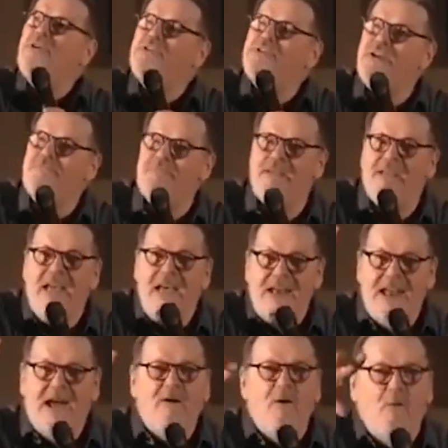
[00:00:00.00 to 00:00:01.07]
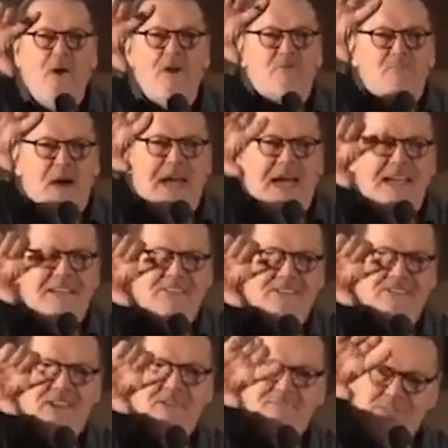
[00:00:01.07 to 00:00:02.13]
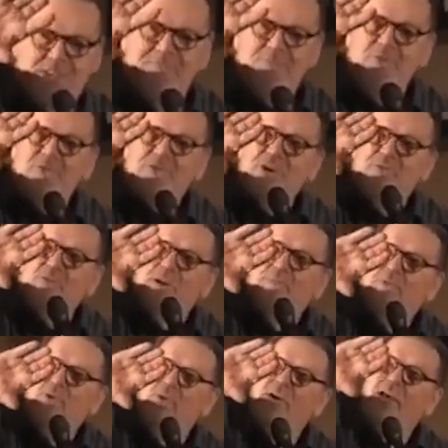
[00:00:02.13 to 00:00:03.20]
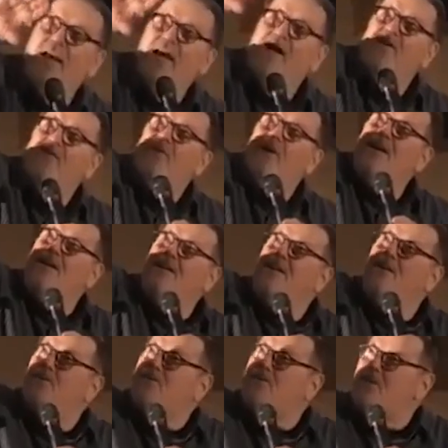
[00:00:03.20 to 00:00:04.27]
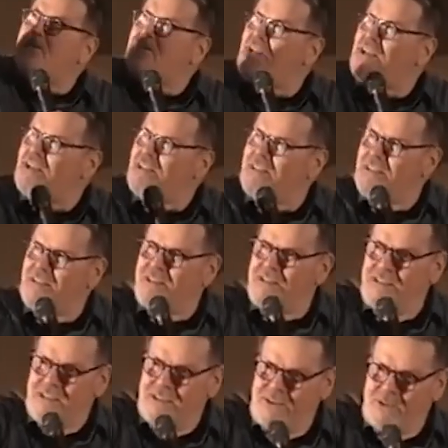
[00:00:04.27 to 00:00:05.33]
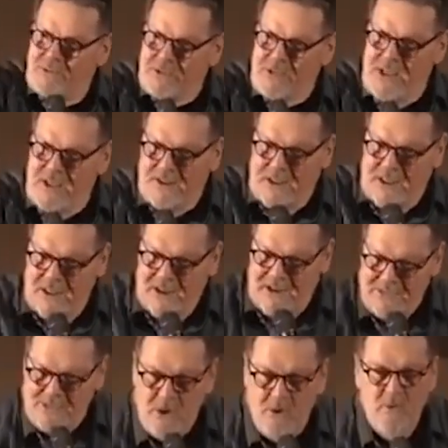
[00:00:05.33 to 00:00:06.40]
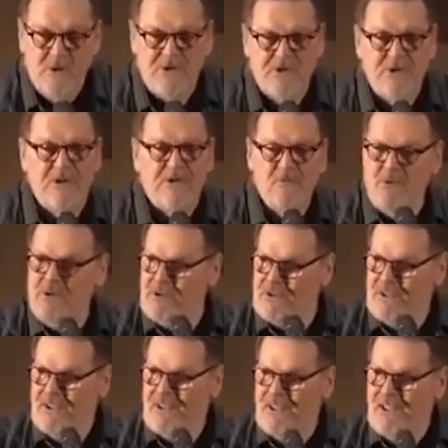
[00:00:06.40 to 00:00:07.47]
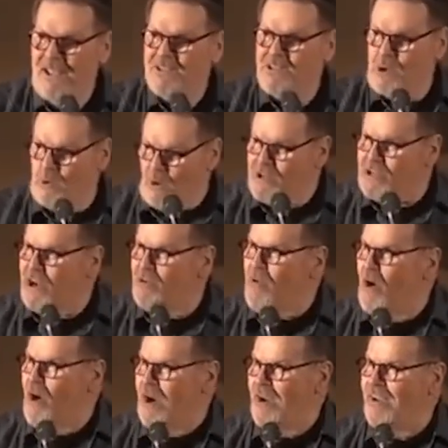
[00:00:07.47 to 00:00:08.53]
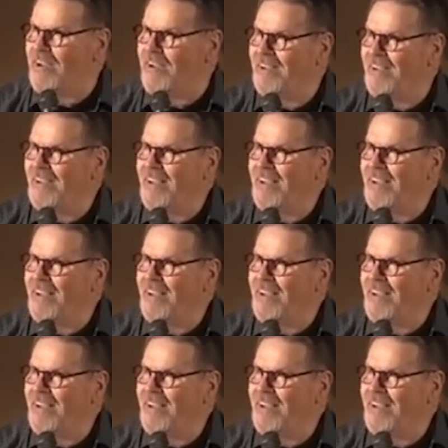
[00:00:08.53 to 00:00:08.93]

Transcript: draw you something. Now, watch my hands and see, see if you can see what I'm doing. Right? It goes just like that, goes down, and has a question. It's a question mark.